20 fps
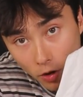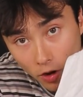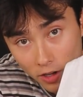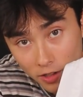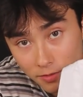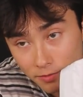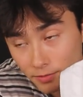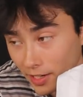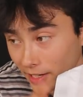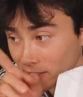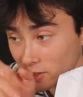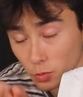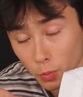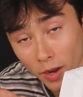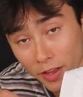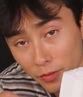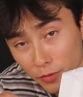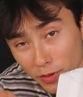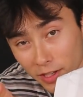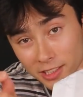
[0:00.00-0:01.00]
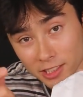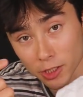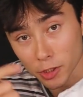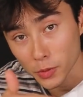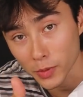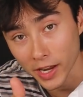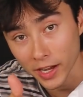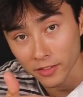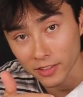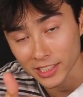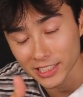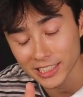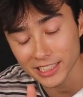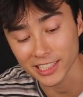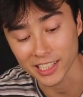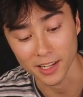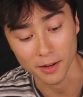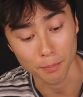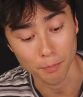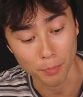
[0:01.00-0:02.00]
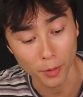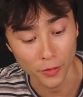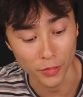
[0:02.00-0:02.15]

part, and it's white thread, so you can't really see it.